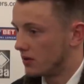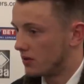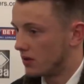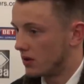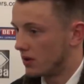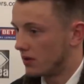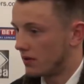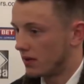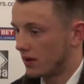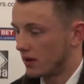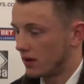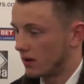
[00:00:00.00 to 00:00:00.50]
you've
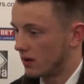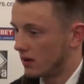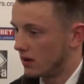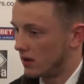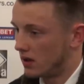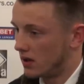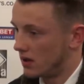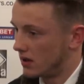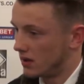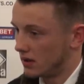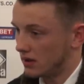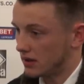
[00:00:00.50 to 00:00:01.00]
got to think,
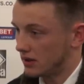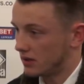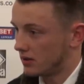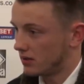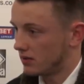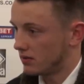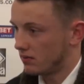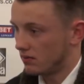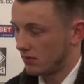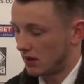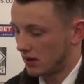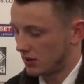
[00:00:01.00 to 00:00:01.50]
well,
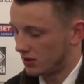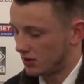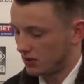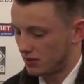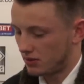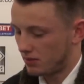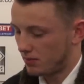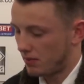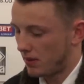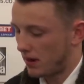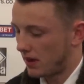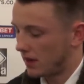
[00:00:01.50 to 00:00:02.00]
that's
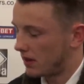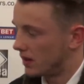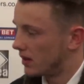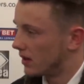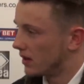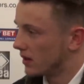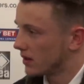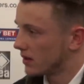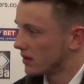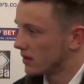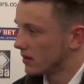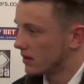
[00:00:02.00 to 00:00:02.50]
just bad
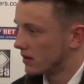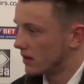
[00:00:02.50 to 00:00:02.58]
luck.